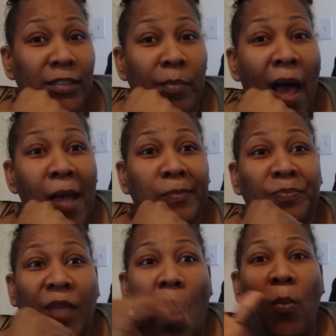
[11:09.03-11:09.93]
But
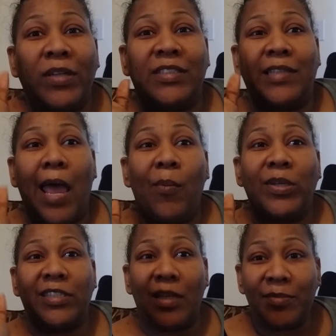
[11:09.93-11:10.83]
I want to say
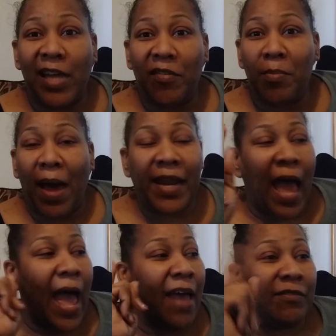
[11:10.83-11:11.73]
what's up to everybody.
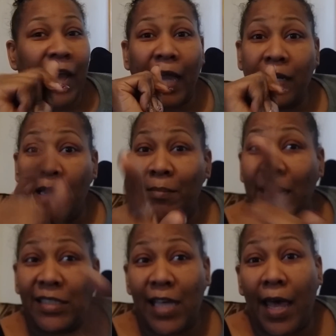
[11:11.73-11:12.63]
I have not done
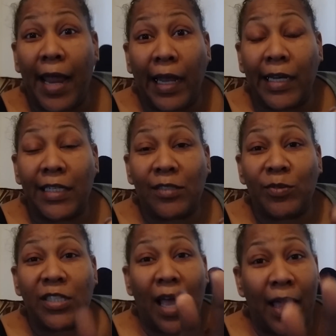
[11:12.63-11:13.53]
my shout out list,
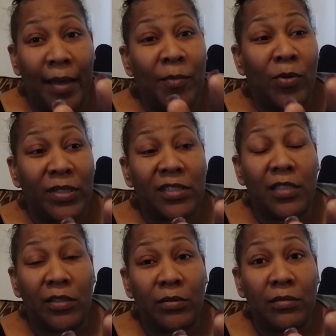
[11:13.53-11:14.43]
which I am going to
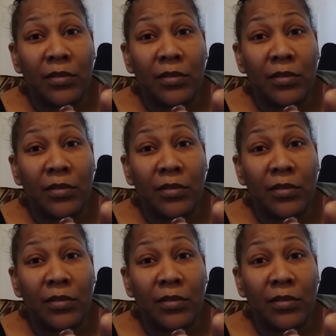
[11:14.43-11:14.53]
do.